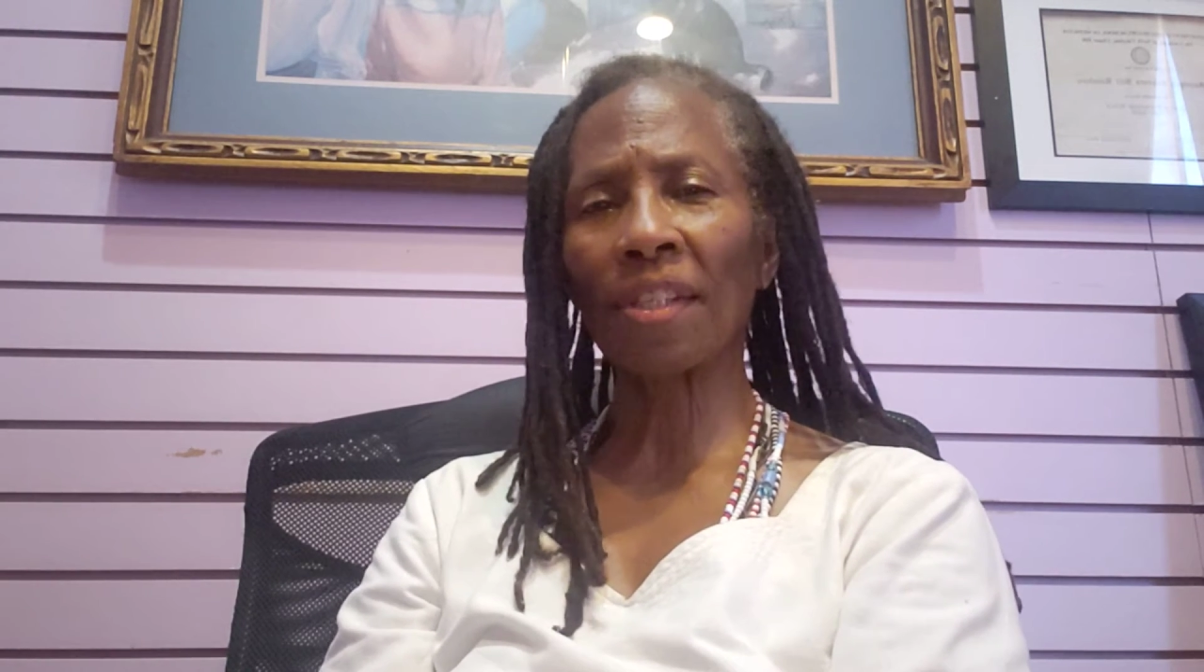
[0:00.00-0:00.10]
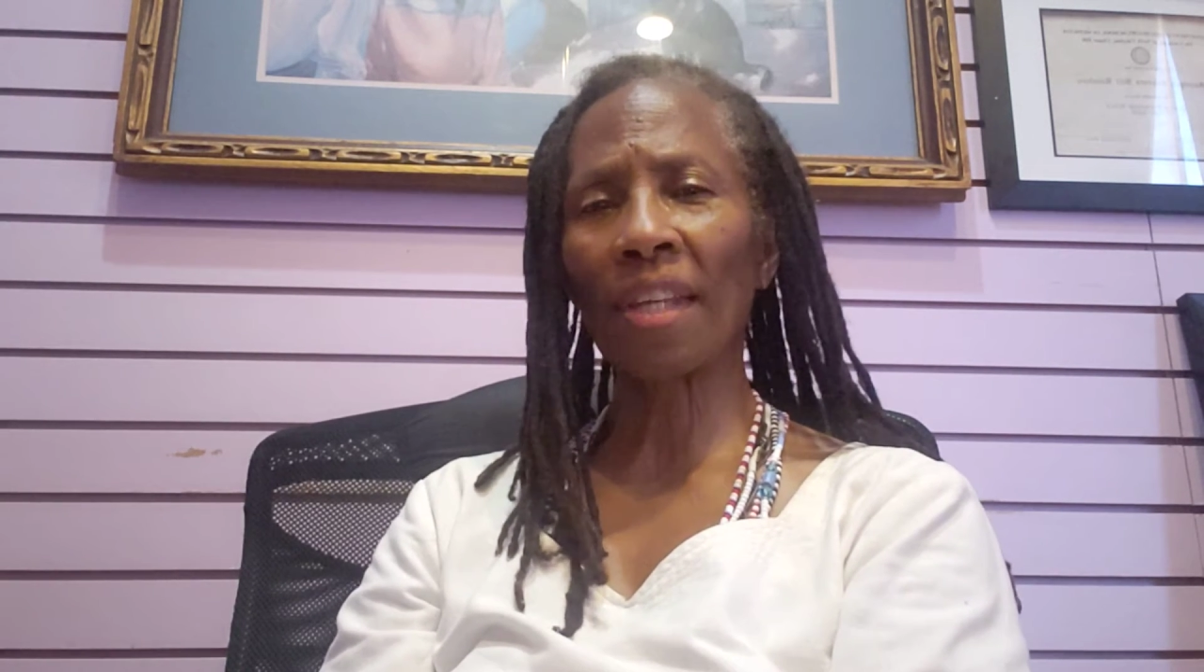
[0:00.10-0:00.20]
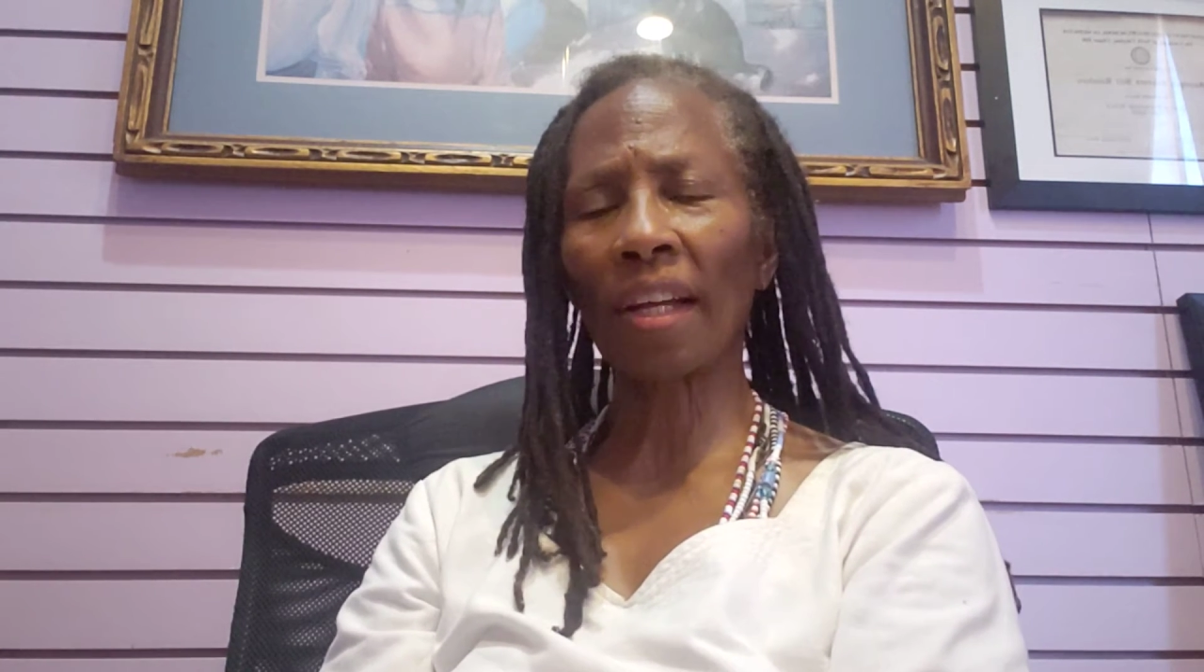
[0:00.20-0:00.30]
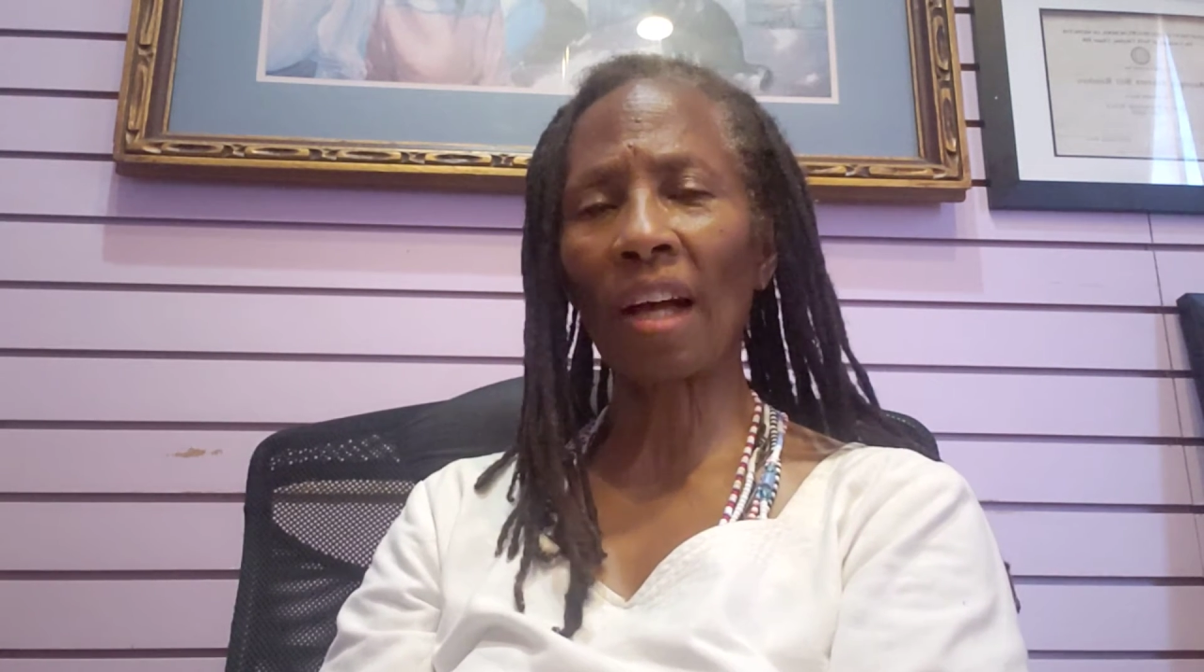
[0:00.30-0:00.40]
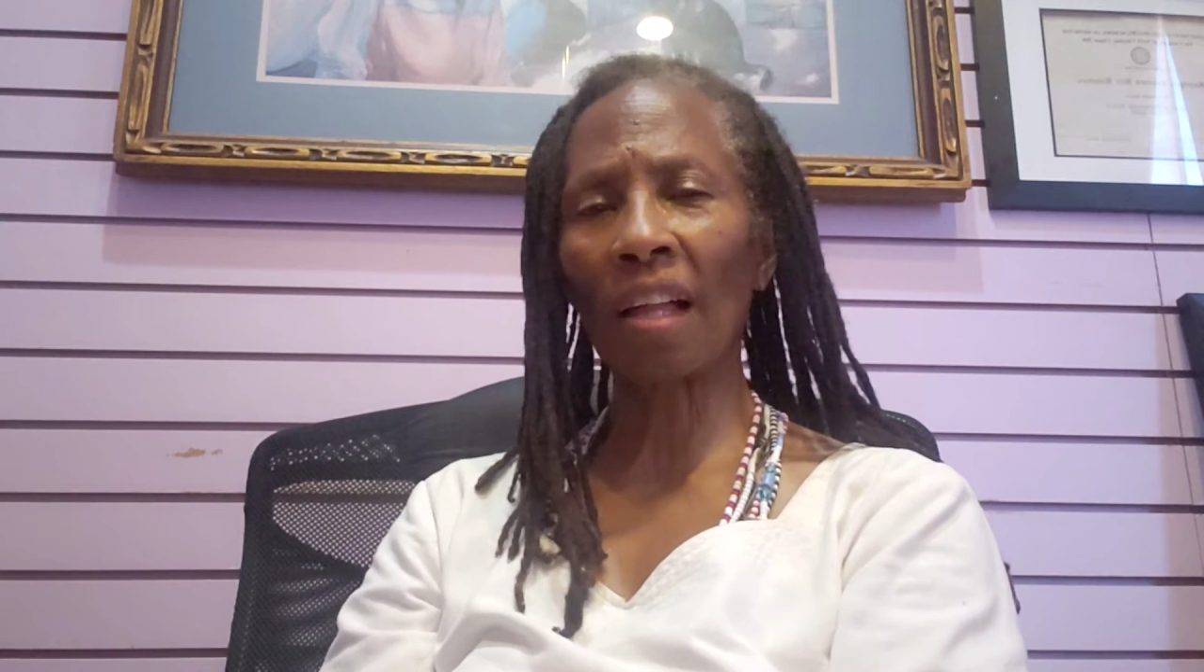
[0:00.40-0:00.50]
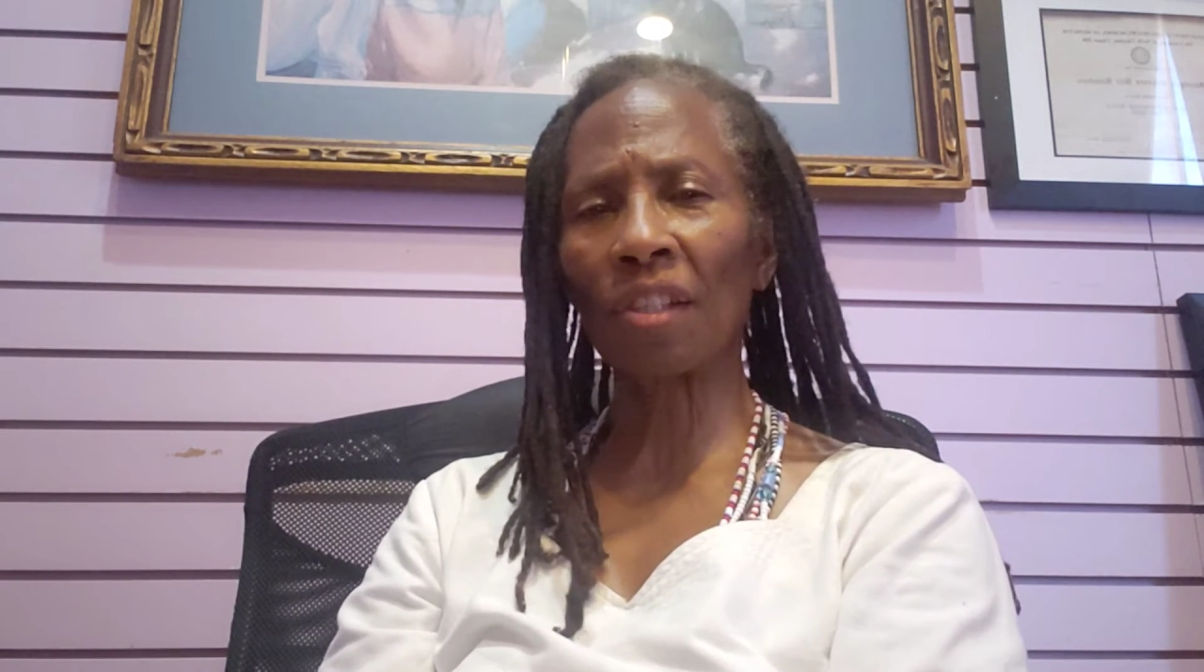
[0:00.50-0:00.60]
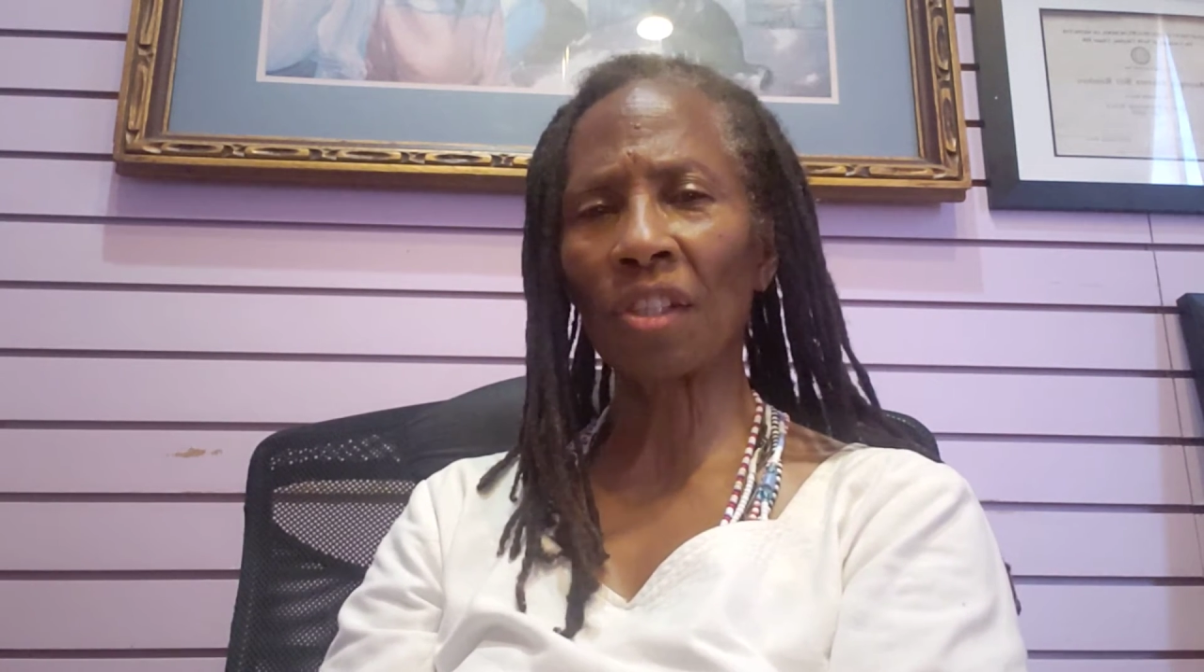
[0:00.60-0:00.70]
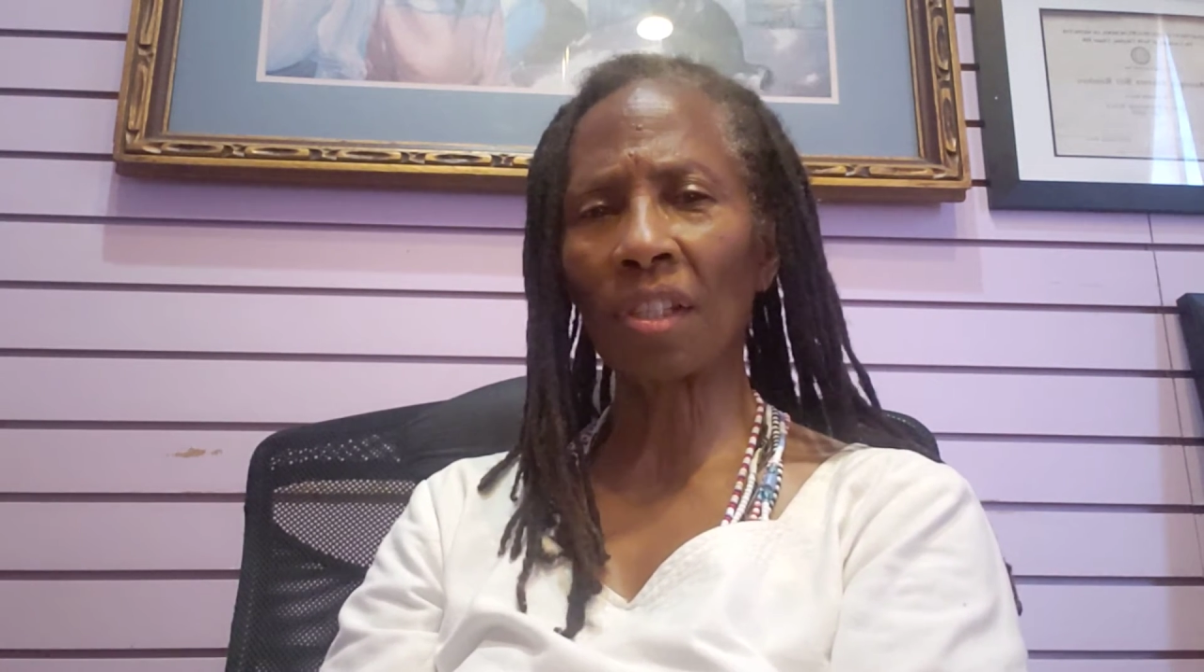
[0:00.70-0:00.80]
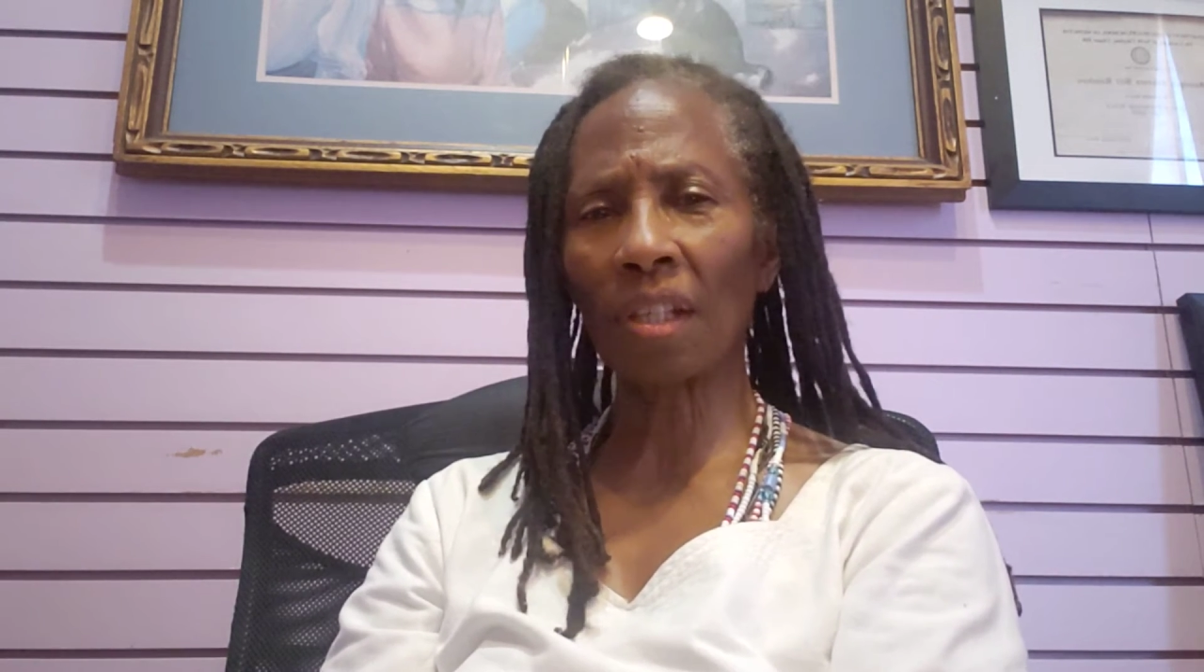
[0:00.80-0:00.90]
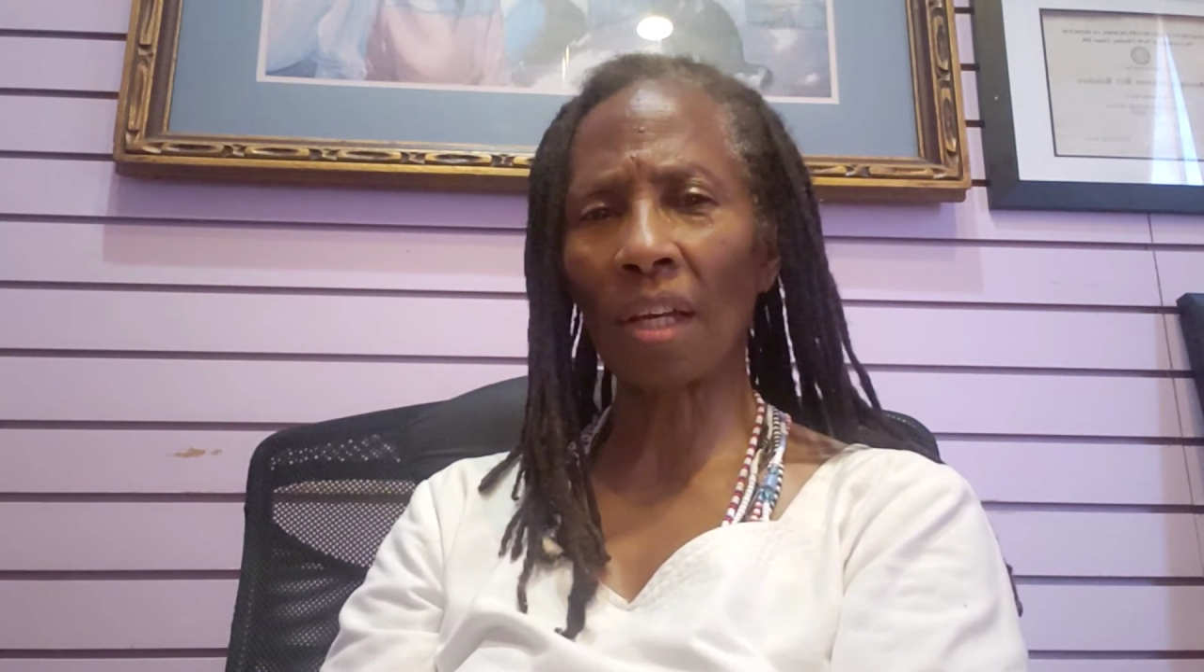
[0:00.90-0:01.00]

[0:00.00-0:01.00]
psychologist,